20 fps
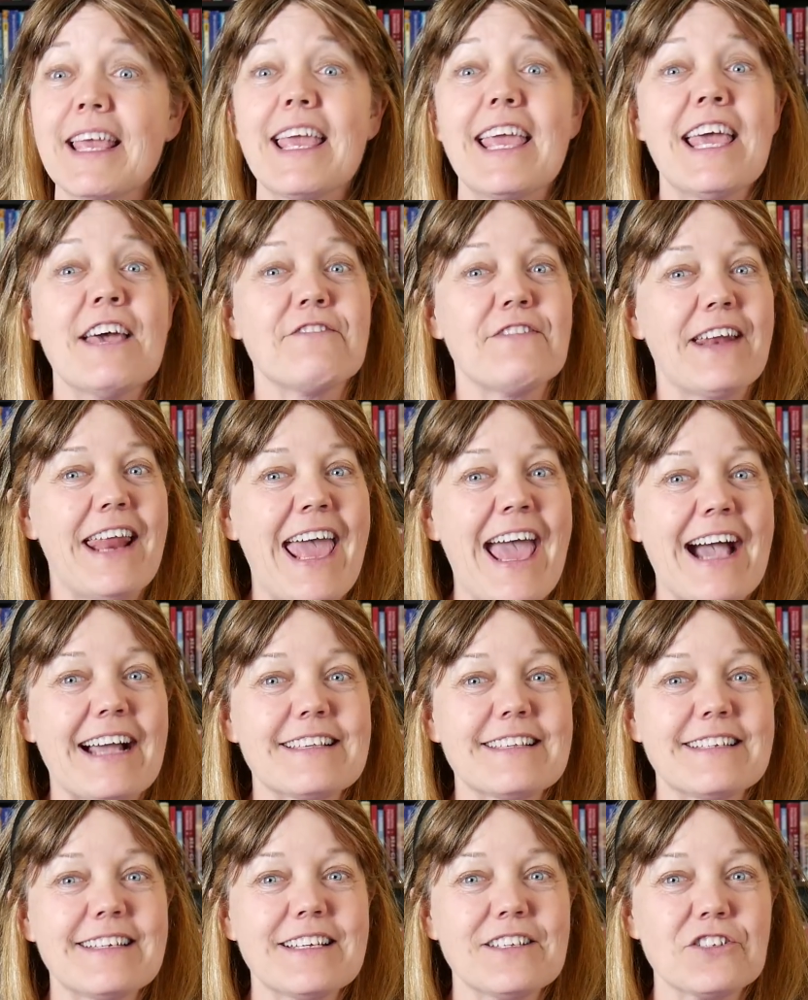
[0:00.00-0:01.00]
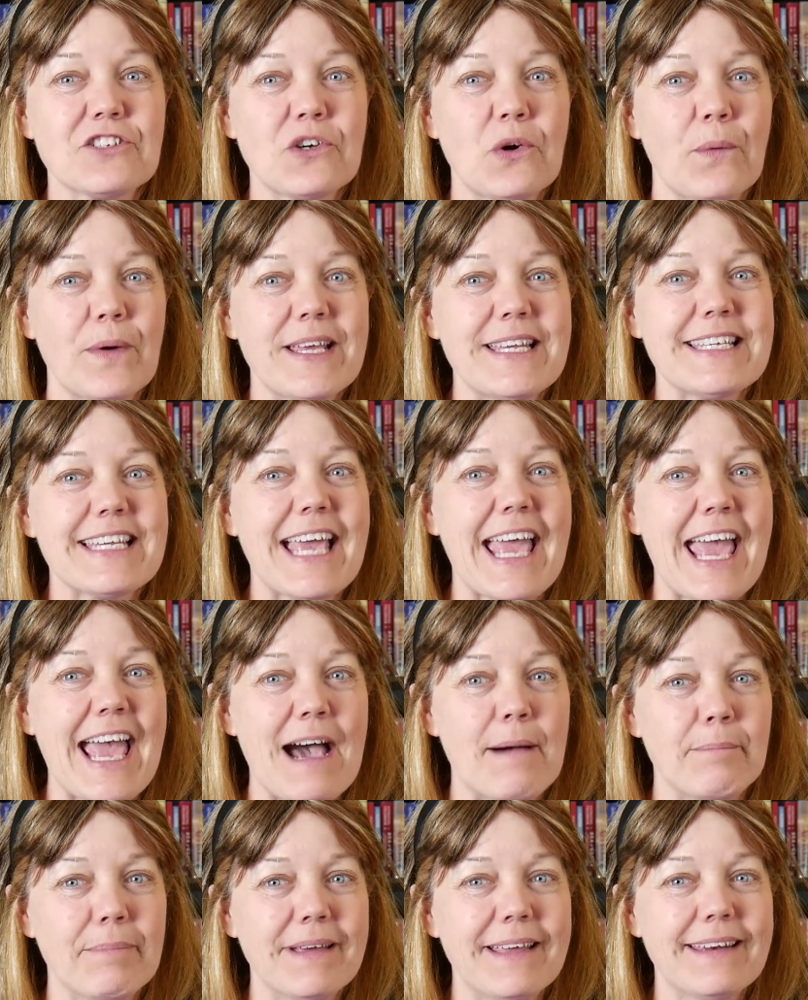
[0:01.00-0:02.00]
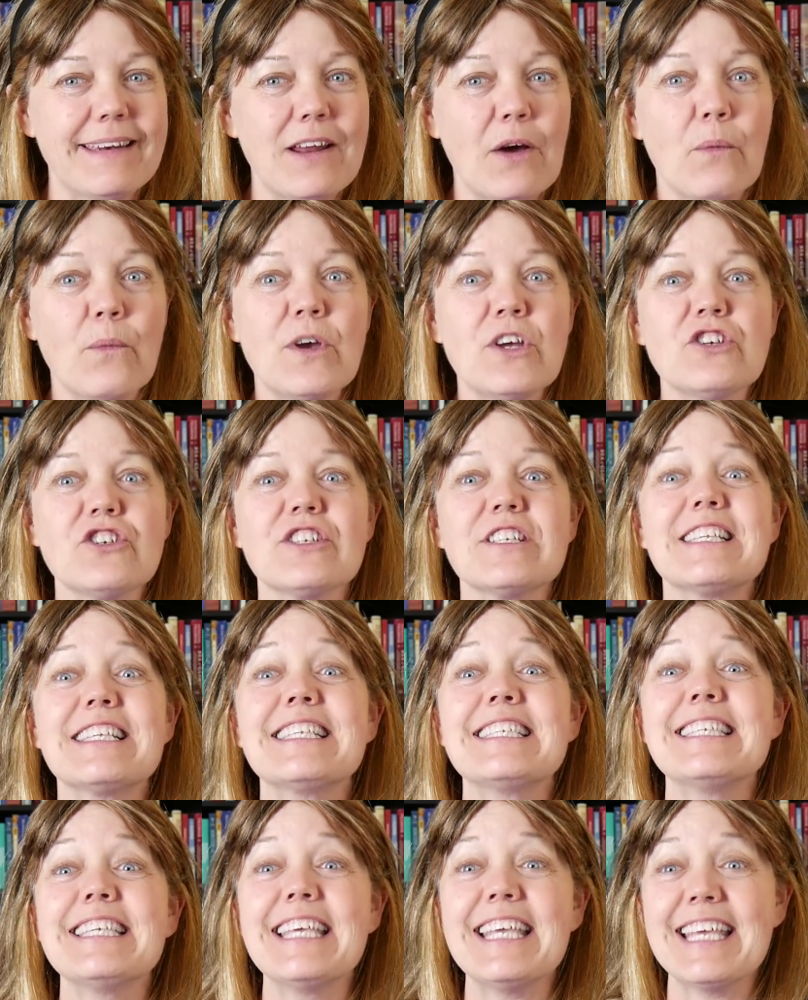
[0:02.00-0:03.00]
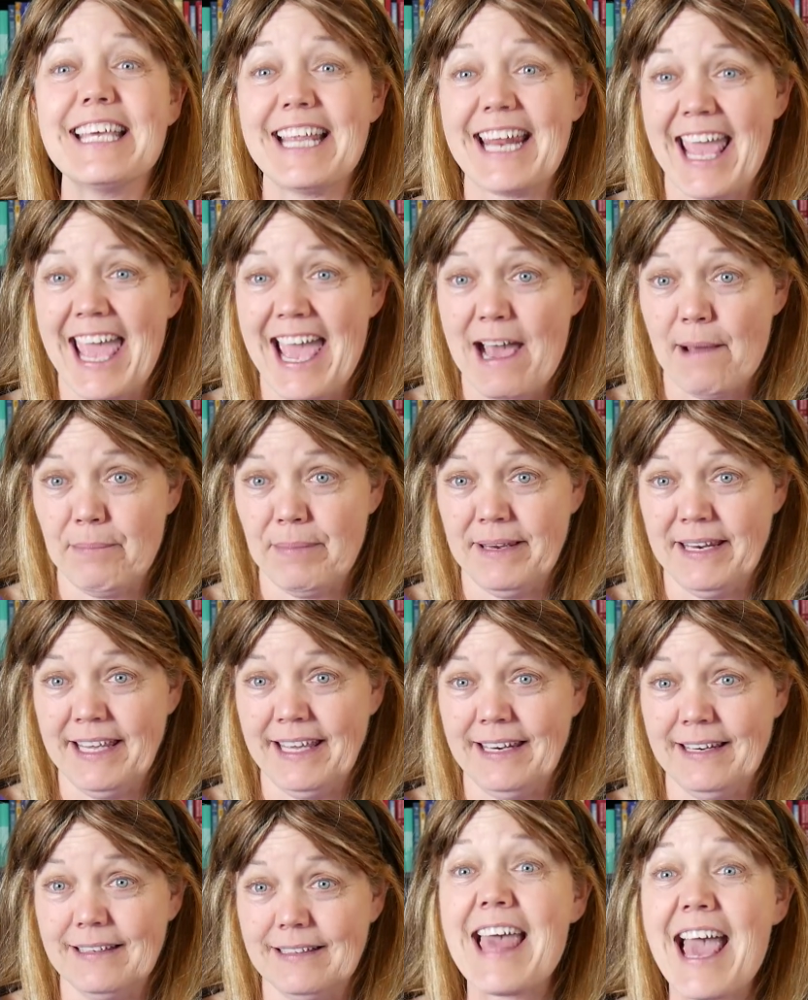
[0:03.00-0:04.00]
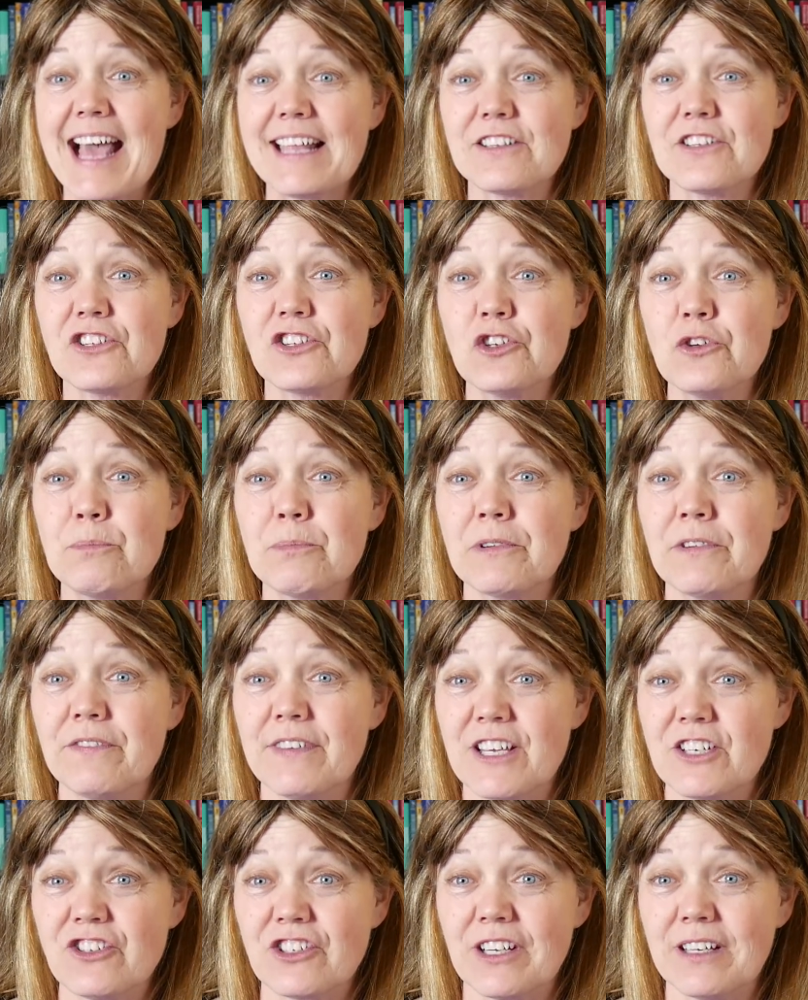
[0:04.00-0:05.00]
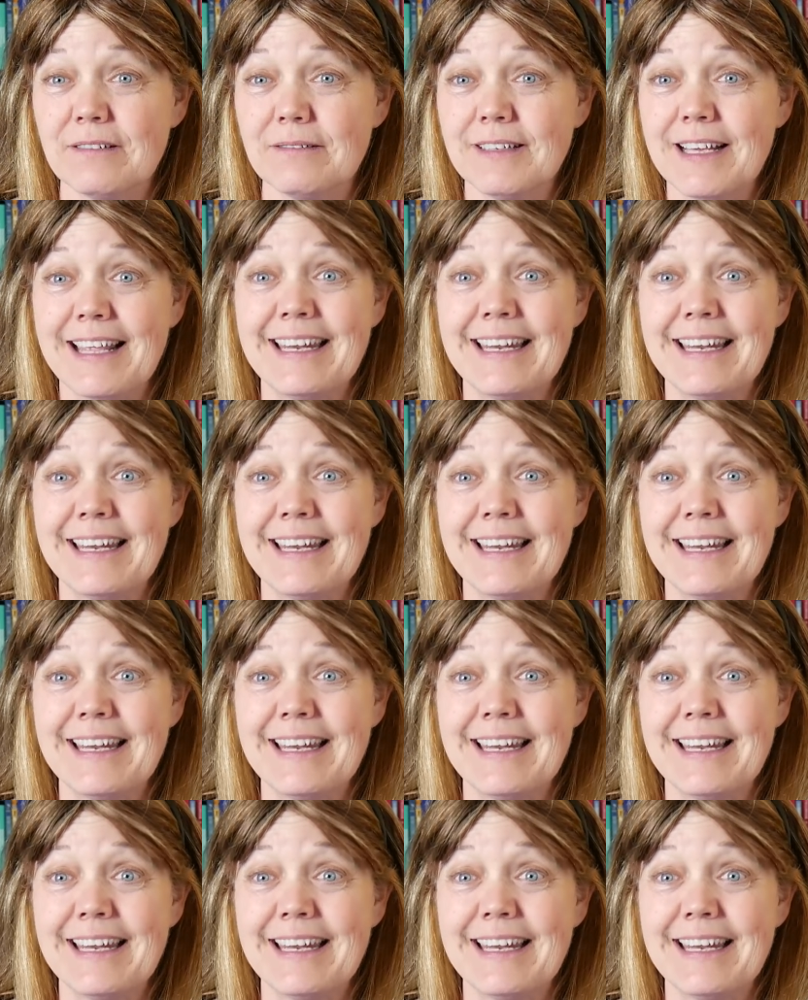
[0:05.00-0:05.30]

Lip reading: If an accident's going to happen, we should see it happening. That's supervision.